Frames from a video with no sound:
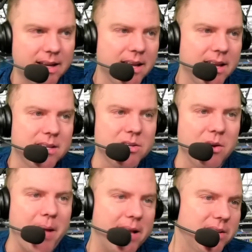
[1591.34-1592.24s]
So
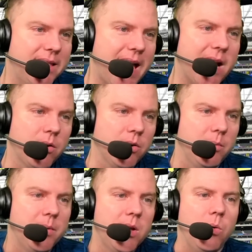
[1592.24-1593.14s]
imagine that
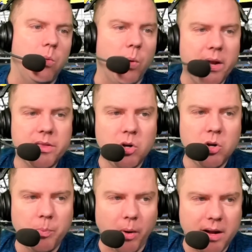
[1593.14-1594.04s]
group with
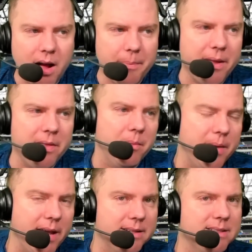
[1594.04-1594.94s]
Cooper Kupp in the
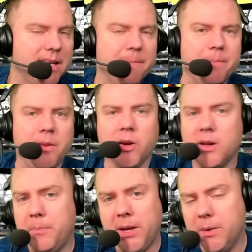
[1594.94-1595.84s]
mix. You're
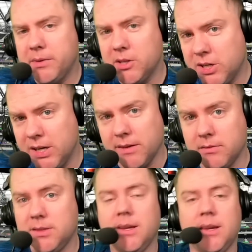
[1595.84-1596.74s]
competing with the
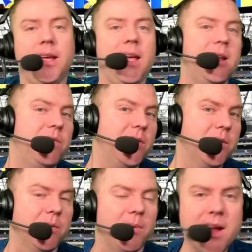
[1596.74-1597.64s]
Chiefs. And if you're
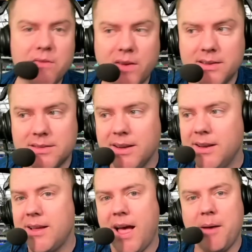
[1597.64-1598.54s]
the Ravens,
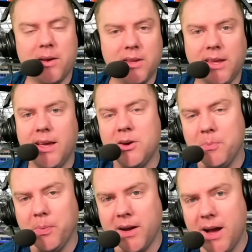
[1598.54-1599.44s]
how about you get
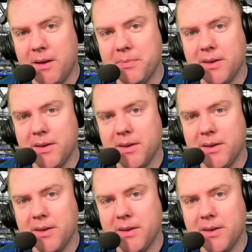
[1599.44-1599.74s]
Cooper Kupp?